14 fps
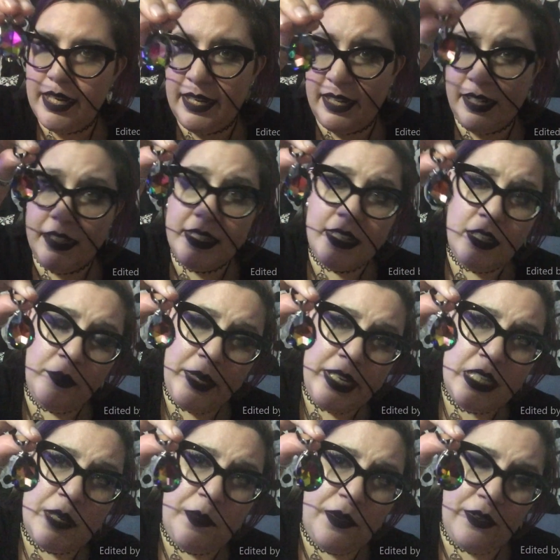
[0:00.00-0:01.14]
And it still
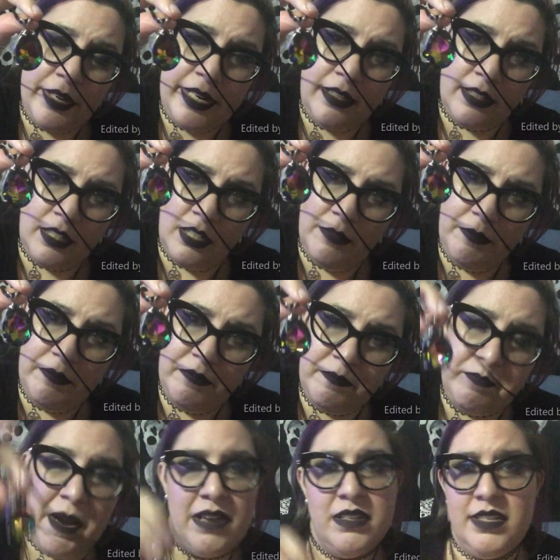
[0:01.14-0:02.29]
makes a pretty little
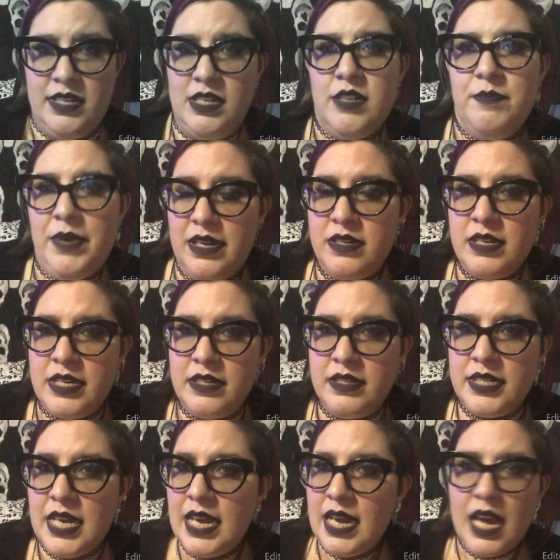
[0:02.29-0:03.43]
basic
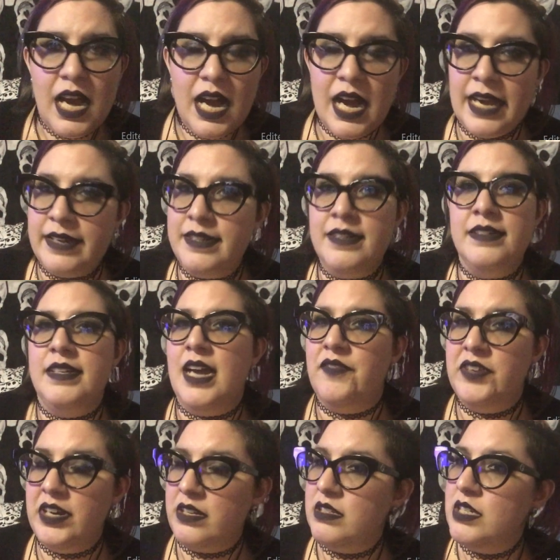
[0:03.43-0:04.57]
pendant. I didn't have
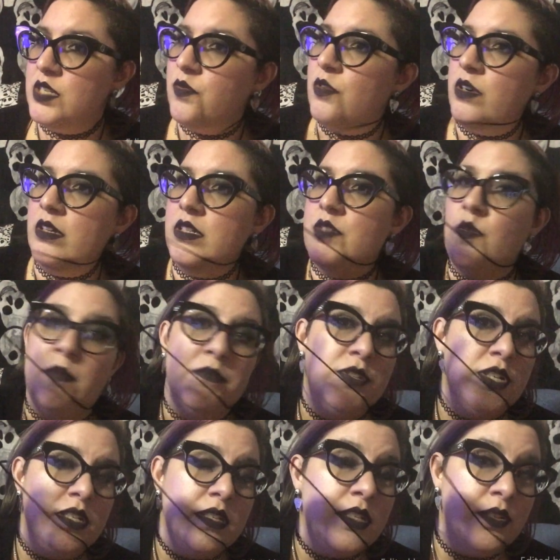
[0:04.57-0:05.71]
a necklace for it, so I'm
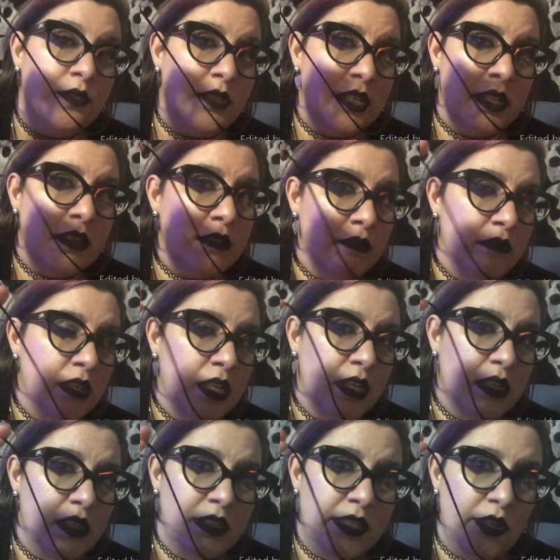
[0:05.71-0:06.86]
just using
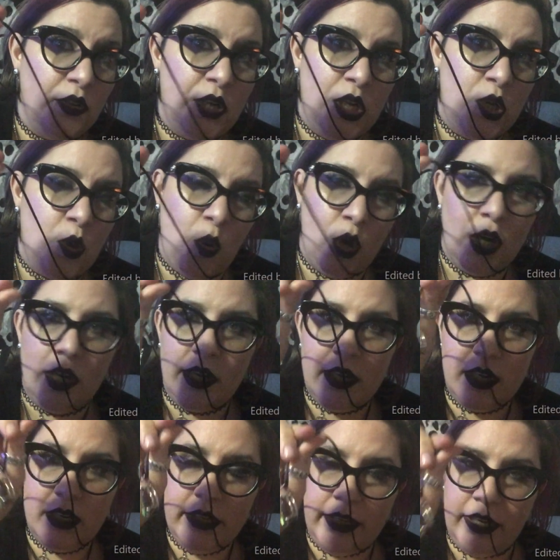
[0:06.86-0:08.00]
silky cord,
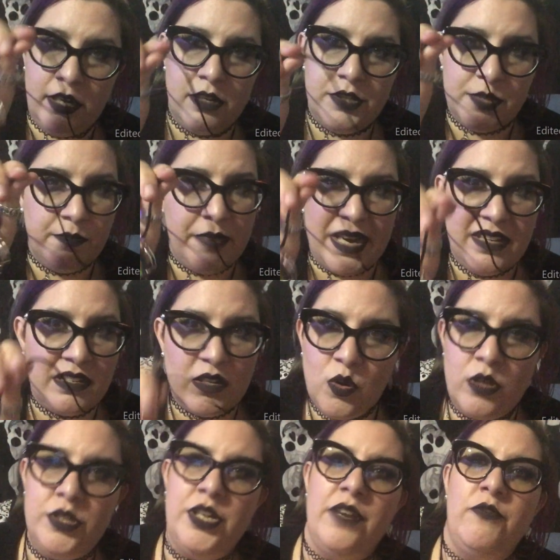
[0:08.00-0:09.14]
just basic
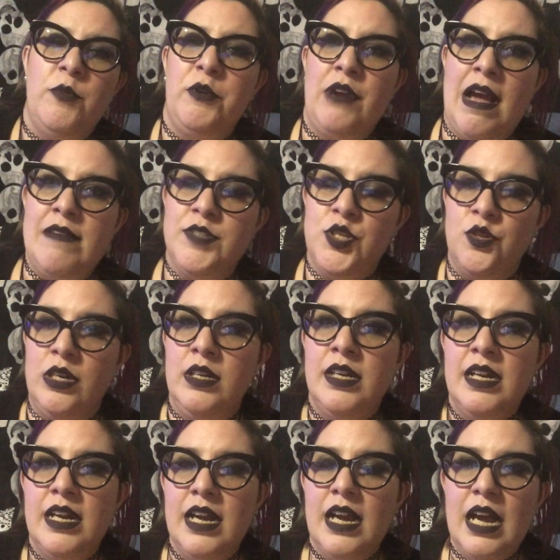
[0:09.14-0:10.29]
cord you get from a craft store.
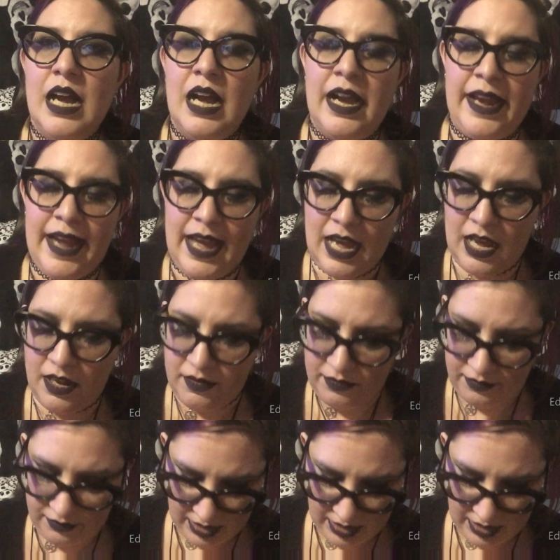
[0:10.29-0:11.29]
I have